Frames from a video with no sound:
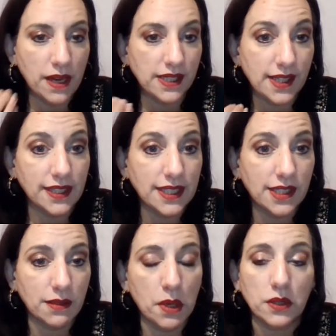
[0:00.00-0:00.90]
my skin
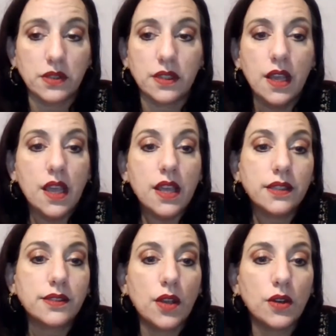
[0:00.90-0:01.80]
needs the most.
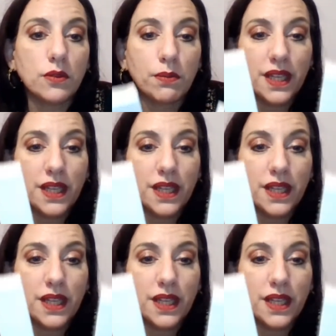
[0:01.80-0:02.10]
So